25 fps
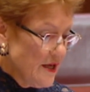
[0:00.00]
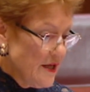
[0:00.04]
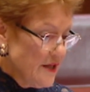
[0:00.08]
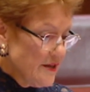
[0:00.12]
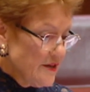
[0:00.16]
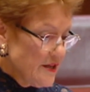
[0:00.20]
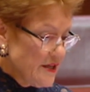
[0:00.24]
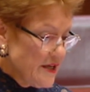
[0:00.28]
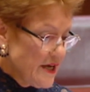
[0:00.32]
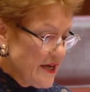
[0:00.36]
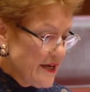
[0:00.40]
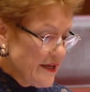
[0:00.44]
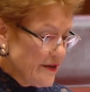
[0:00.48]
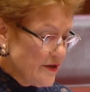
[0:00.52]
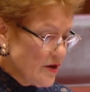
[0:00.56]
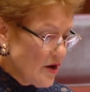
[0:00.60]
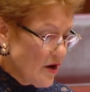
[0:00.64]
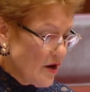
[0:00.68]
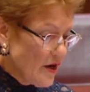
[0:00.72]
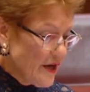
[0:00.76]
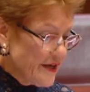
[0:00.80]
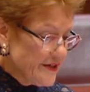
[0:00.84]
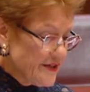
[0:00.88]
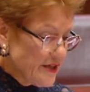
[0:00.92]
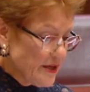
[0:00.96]
The
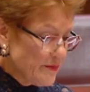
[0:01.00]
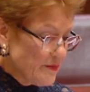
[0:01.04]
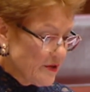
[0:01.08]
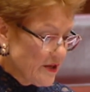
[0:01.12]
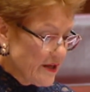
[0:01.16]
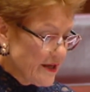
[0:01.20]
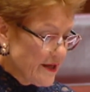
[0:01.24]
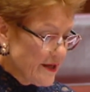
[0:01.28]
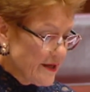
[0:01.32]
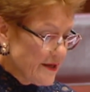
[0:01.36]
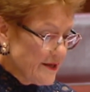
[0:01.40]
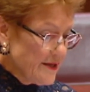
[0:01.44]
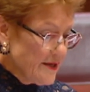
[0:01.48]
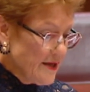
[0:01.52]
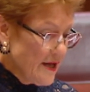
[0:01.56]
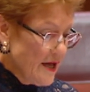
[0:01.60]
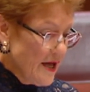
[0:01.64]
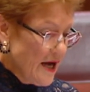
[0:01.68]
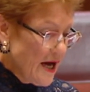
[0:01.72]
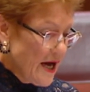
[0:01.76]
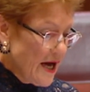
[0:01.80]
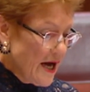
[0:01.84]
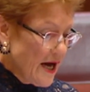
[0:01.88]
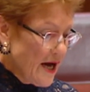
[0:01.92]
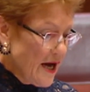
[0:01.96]
NIAA
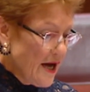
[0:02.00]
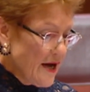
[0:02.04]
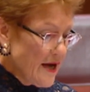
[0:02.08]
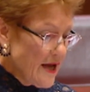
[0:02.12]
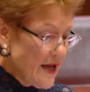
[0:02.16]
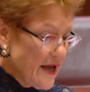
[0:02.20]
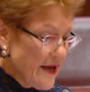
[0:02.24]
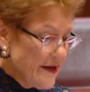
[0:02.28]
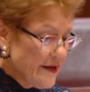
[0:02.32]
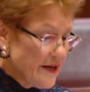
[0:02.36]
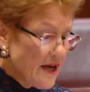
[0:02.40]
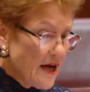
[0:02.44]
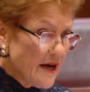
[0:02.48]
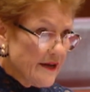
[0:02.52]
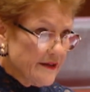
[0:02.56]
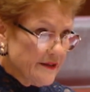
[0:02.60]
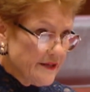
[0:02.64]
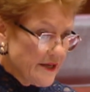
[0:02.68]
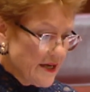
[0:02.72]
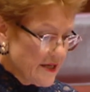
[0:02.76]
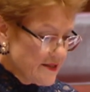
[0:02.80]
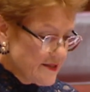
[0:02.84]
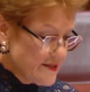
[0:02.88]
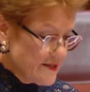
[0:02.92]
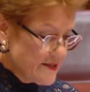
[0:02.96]
are an
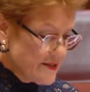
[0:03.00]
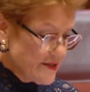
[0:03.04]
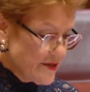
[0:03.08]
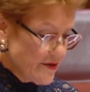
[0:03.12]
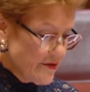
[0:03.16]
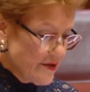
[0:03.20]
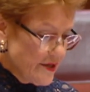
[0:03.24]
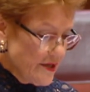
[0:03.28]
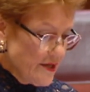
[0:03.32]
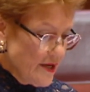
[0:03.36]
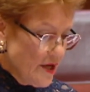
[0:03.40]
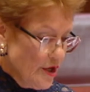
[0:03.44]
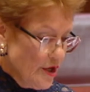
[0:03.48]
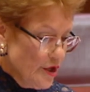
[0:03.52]
unnecessary